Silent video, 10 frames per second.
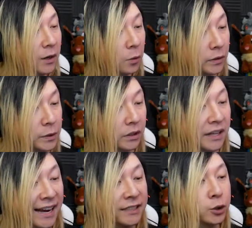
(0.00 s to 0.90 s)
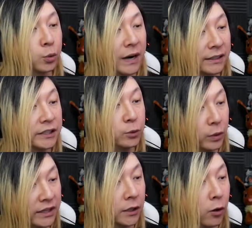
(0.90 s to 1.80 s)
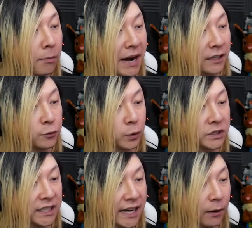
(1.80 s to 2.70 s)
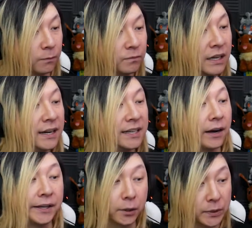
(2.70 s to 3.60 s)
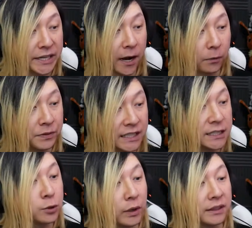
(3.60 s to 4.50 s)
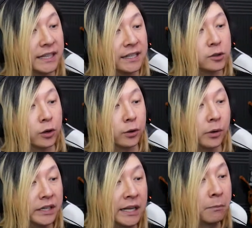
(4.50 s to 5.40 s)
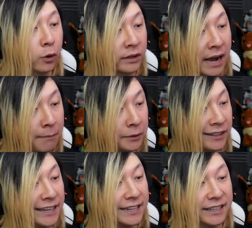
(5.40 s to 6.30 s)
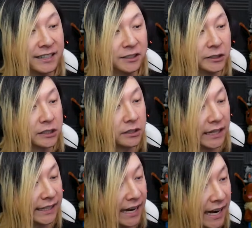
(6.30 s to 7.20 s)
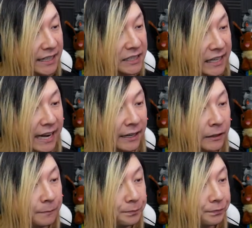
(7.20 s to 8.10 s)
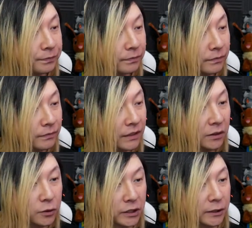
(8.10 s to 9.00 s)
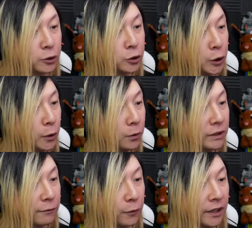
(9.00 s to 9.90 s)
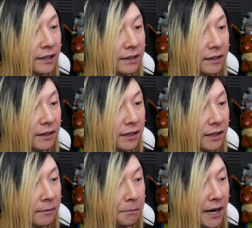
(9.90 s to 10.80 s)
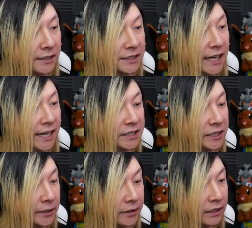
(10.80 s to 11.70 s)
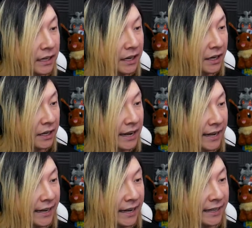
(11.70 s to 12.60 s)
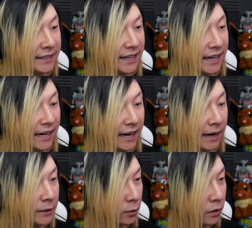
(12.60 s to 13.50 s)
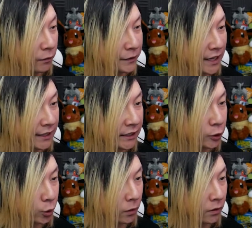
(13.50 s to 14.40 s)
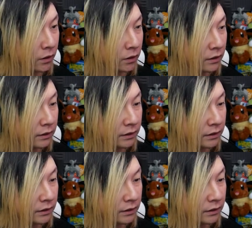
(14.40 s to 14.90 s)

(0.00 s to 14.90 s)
where you align directly with the goal box for it to count. Now here we go. This is where things are going to get more complicated, just like I said. Looks like there's two different box guys here, and I don't know if they control...